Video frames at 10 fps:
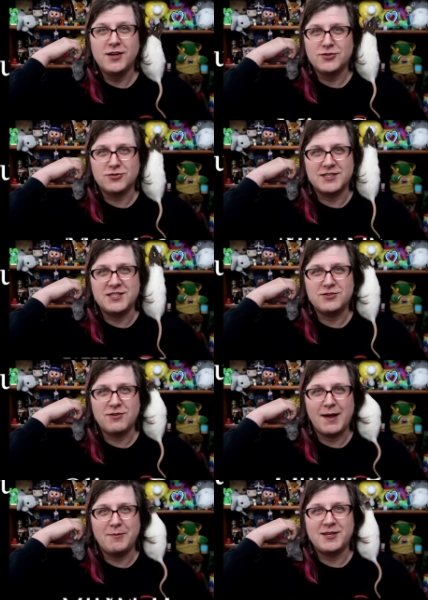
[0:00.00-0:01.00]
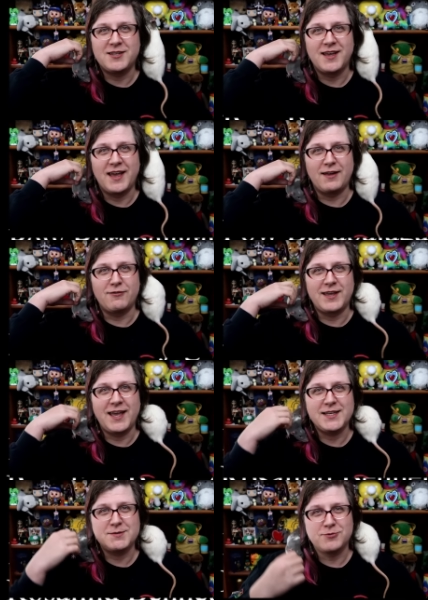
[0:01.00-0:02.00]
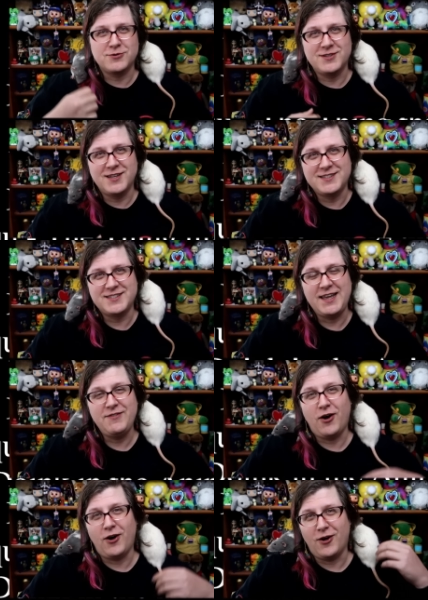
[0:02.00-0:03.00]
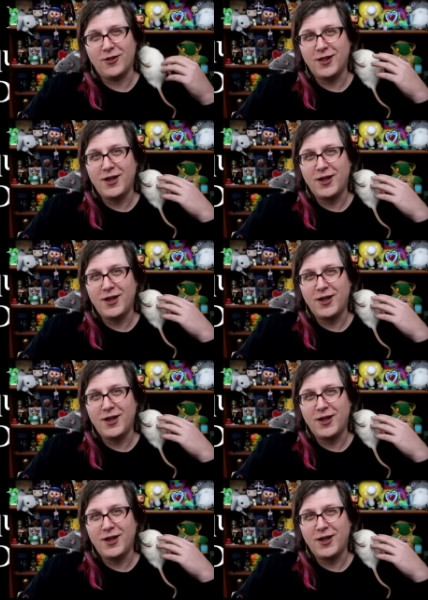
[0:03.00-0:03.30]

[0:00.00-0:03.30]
Tracy Scrabbit, Angry Casperl, Dave Hall,